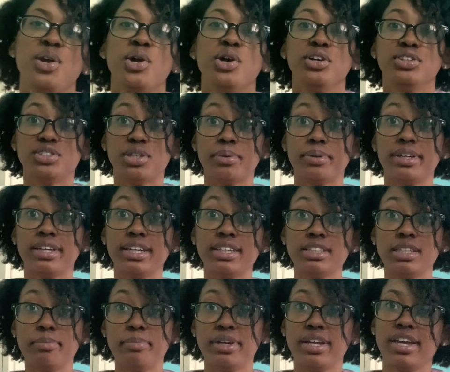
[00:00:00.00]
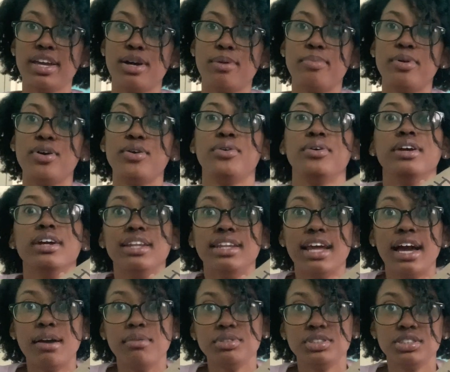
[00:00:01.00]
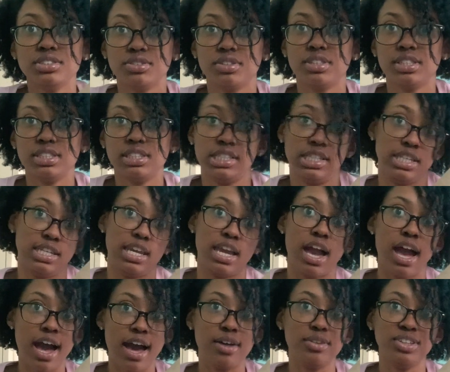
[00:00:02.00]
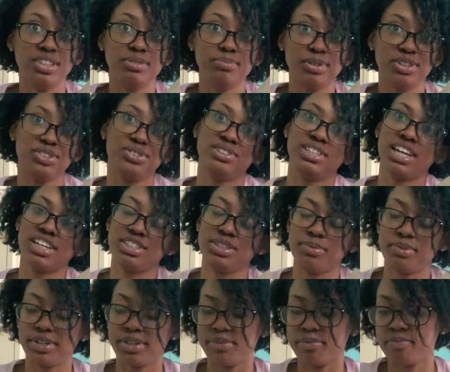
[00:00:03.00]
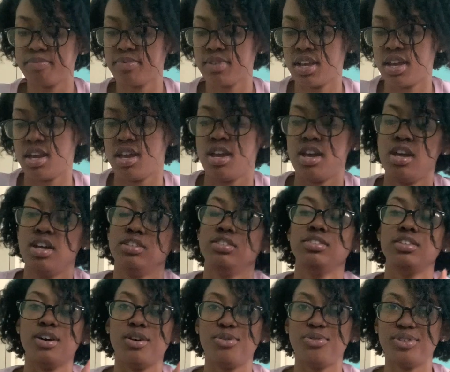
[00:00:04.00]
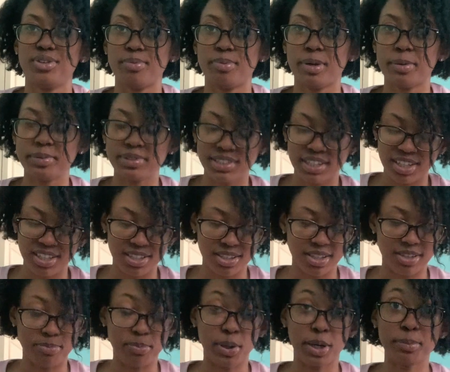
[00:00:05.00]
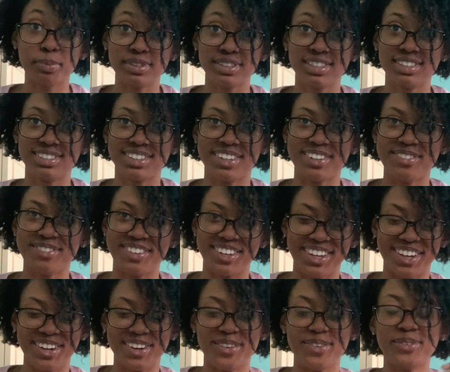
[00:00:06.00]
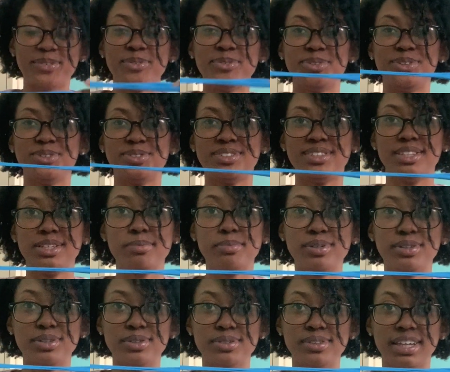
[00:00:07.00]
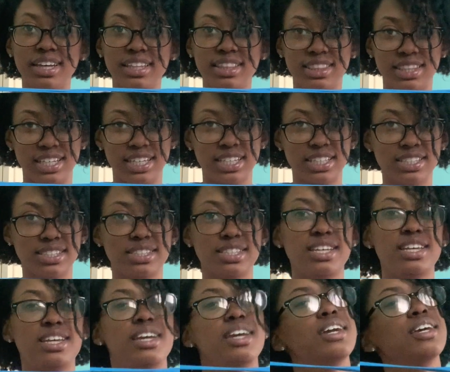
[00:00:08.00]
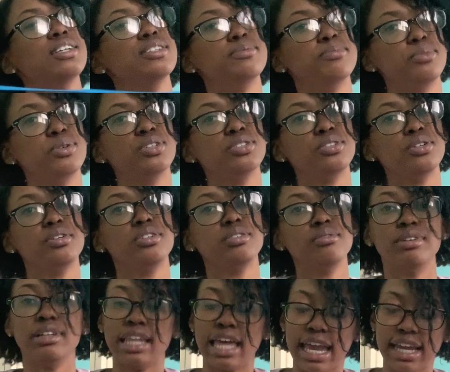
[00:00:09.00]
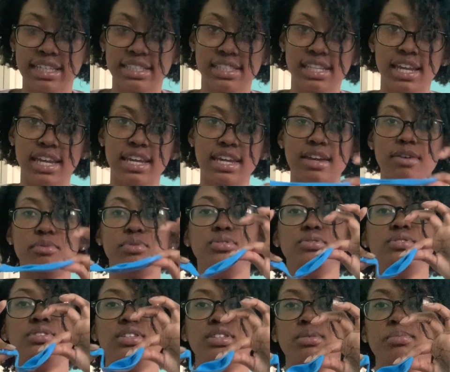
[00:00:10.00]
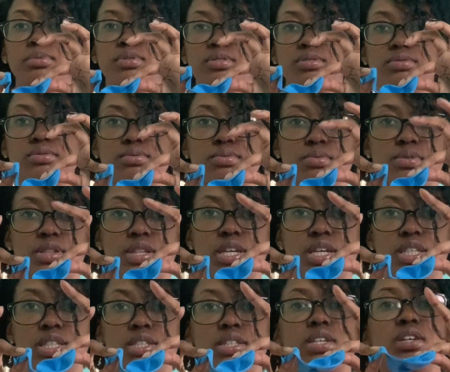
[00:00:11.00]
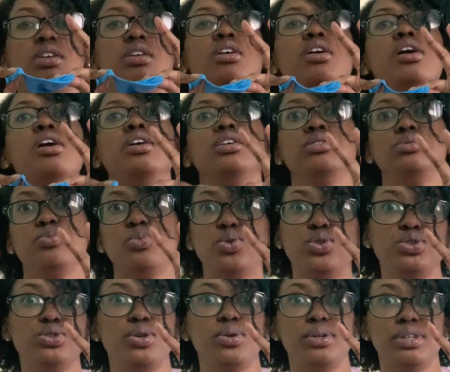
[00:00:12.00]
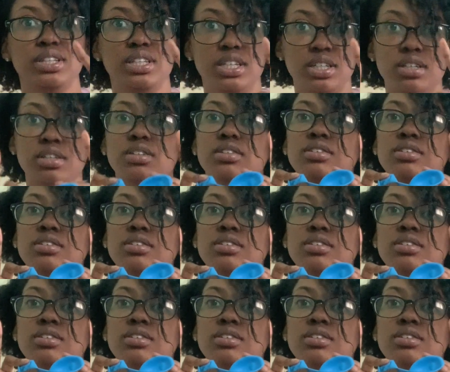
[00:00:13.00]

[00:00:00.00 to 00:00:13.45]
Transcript: So we're here at the bent elbow, and now we're just going to see how these muscles actually work. So for the purposes of the video, when you see the balloon like this, it's more so in the relaxed state, and when you see the balloon doing this, it's more so in the